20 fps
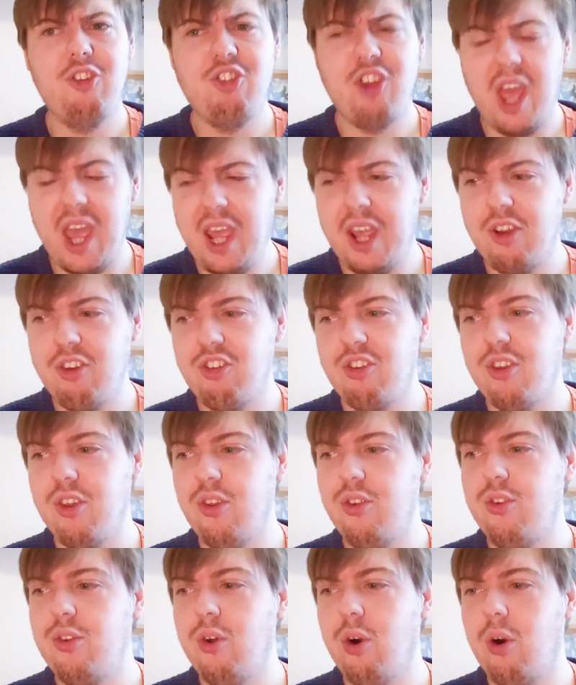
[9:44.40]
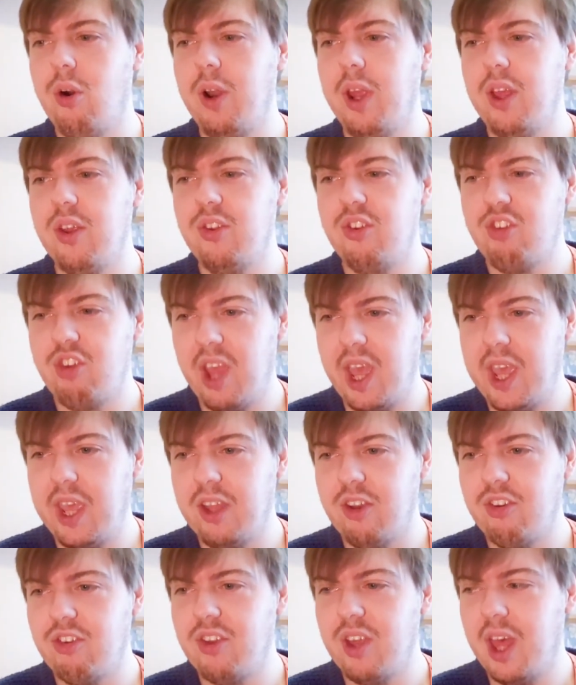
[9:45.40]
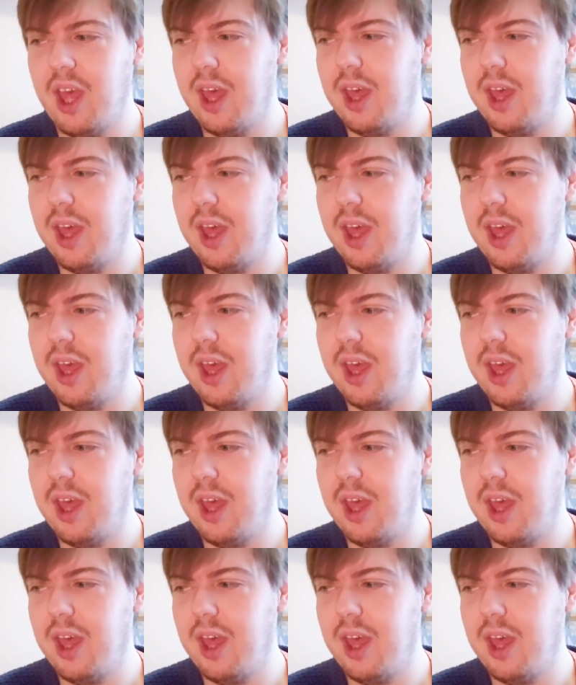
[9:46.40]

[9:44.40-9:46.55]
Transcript: changed, the story has changed,